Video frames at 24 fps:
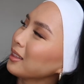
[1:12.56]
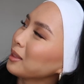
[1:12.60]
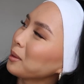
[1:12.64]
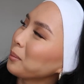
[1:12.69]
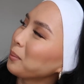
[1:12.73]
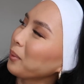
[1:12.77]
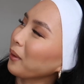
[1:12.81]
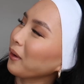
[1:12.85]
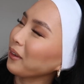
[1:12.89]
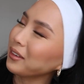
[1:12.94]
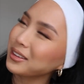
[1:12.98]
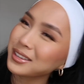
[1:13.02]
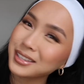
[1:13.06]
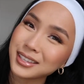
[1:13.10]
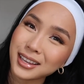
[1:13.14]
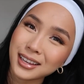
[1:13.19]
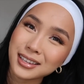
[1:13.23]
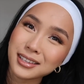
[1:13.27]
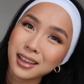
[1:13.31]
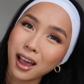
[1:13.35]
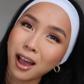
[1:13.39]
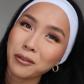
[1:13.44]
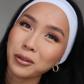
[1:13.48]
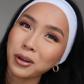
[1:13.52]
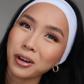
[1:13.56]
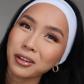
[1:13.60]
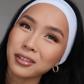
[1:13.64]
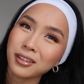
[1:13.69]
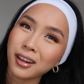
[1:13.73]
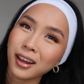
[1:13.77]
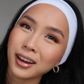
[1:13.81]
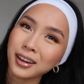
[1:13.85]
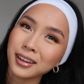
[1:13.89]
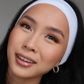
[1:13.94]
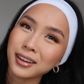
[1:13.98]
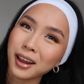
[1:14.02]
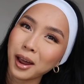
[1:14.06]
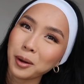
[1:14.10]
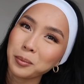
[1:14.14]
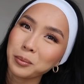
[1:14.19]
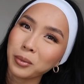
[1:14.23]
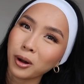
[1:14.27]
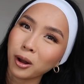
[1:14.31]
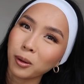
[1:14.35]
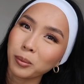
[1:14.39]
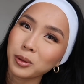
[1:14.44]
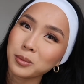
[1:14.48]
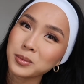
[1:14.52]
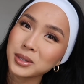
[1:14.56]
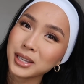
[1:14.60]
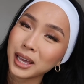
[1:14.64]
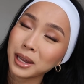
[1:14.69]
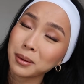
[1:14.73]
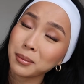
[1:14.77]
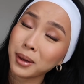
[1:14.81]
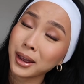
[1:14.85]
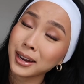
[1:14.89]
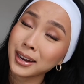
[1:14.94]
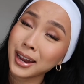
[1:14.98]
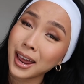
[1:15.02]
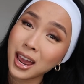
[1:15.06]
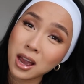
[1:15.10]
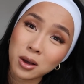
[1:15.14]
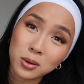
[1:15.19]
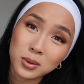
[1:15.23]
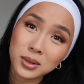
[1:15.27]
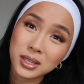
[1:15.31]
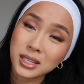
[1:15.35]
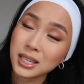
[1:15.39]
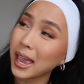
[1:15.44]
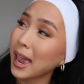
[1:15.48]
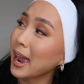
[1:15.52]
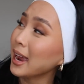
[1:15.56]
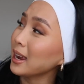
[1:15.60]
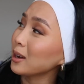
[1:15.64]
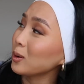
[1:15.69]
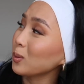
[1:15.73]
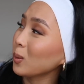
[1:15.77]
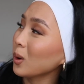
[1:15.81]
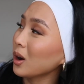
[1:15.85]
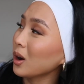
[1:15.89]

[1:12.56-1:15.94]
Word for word: The box says, I've got 99 problems and my nails ain't